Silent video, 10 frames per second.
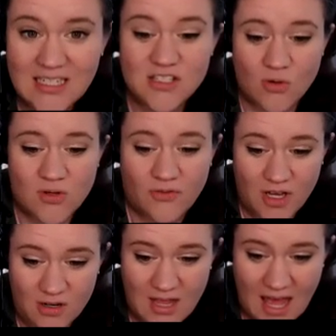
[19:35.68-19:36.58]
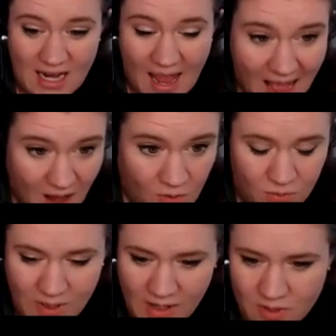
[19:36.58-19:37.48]
So to figure that out,
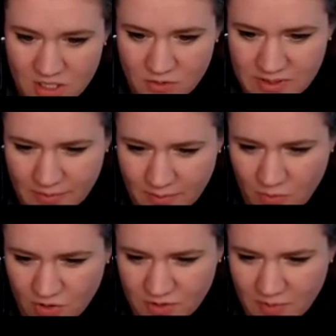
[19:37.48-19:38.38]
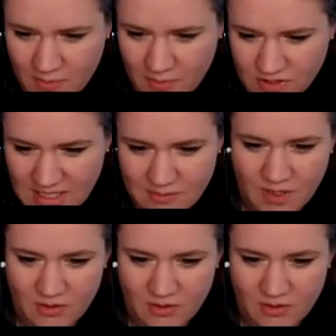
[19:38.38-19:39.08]
what I want to do is I want to multiply both sides by